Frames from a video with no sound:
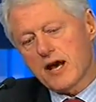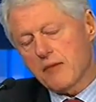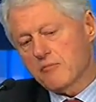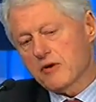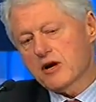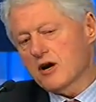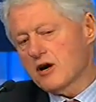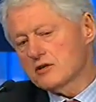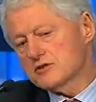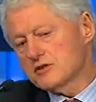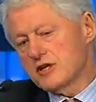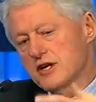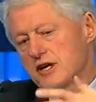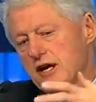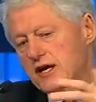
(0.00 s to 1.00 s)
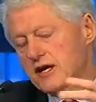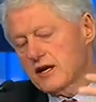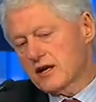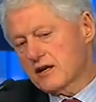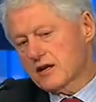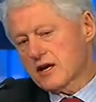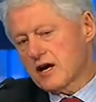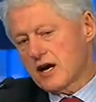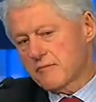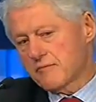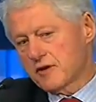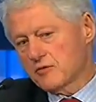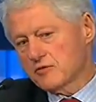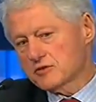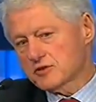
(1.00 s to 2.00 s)
and because the
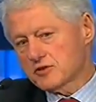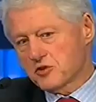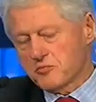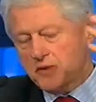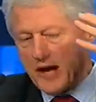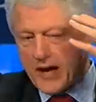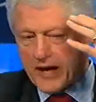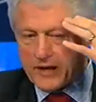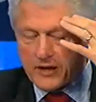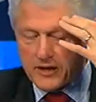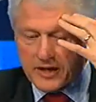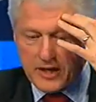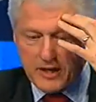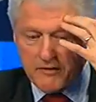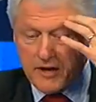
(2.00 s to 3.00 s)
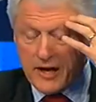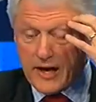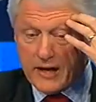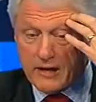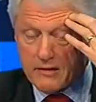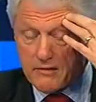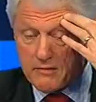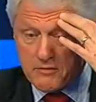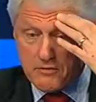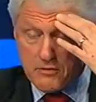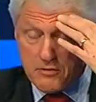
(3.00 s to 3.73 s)
economy was still bad. On the other hand,